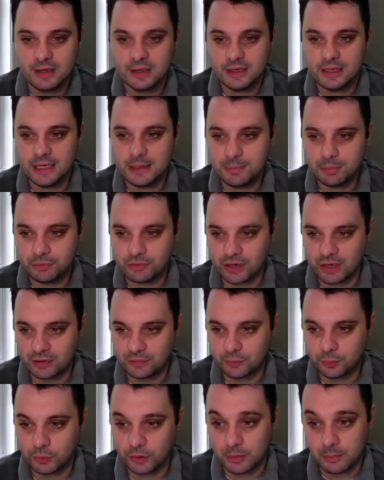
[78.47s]
He projects
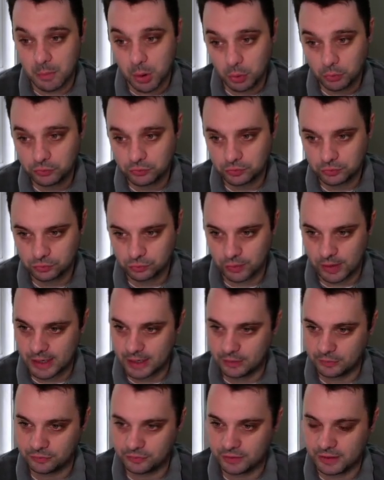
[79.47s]
for the most
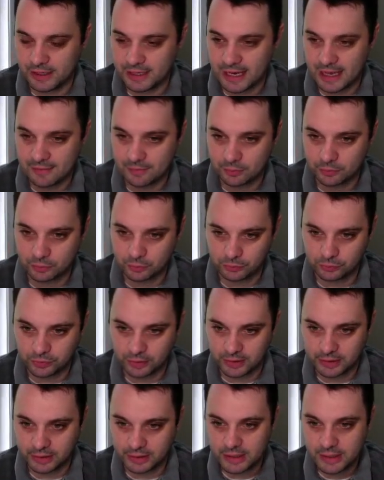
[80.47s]
strikeouts tonight, ever so
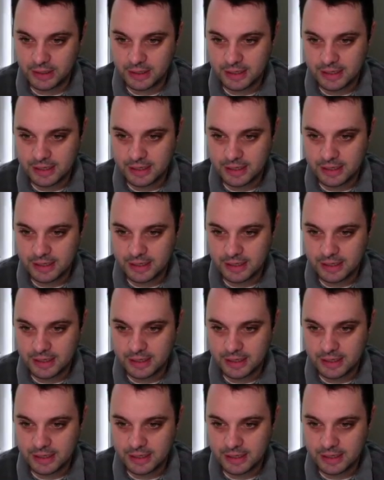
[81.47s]
slightly.